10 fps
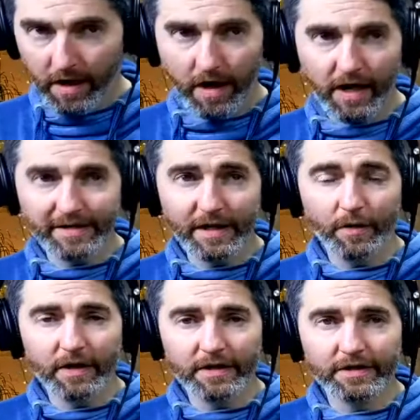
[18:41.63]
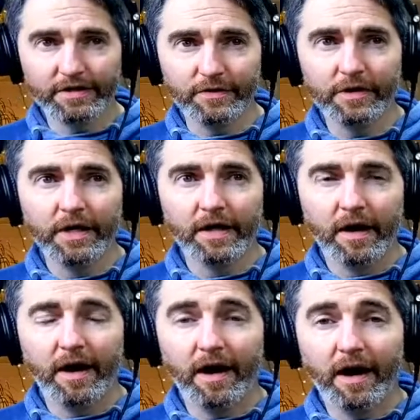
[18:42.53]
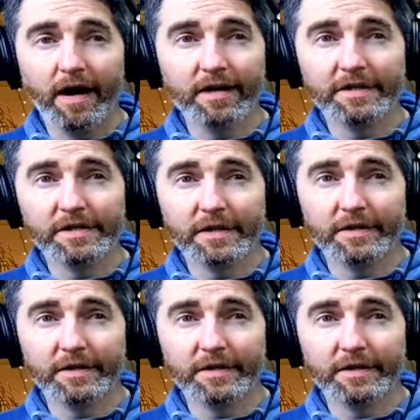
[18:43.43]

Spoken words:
I'll tell you what I'm going to do. I'm just going